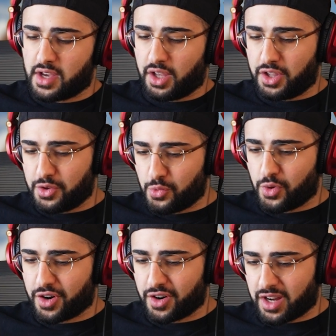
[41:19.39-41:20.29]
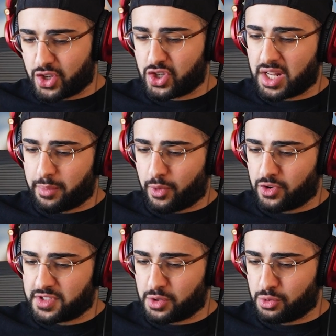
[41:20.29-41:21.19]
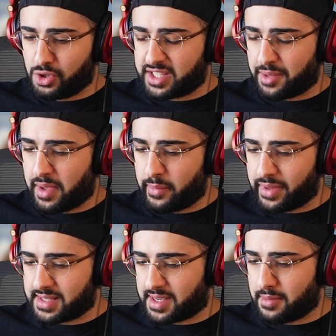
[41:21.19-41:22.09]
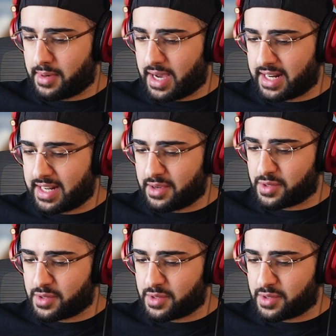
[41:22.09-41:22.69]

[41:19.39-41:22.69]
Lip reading: you were a shitty person who looked at people as a commodity.